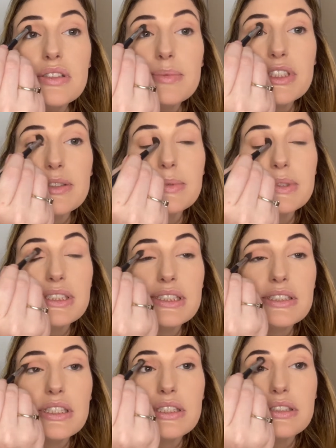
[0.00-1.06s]
Sometimes it's
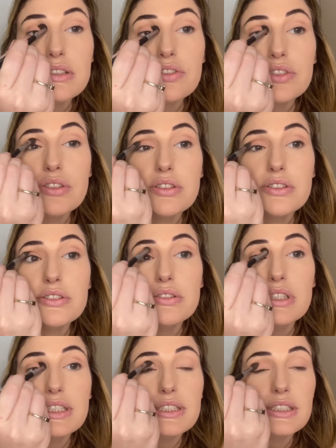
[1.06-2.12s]
nice just to do
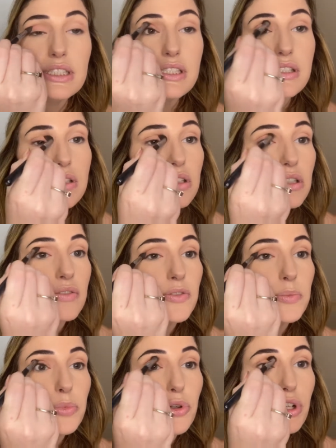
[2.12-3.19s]
like a nice soft,
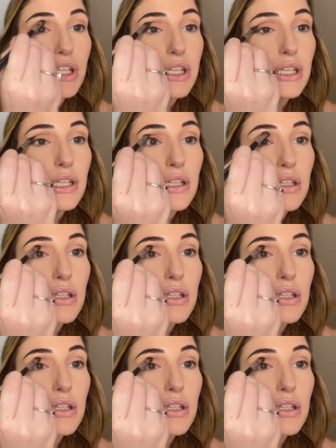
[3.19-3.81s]
pretty,